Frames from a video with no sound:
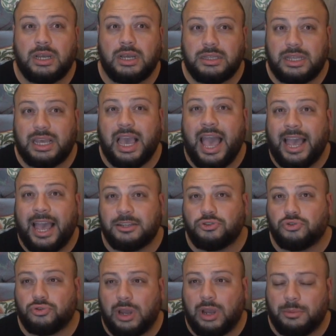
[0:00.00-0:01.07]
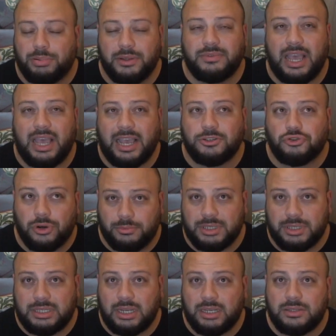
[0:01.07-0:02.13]
they had, I believe they had Tremor
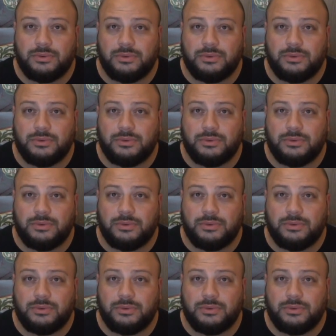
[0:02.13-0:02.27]
Sense,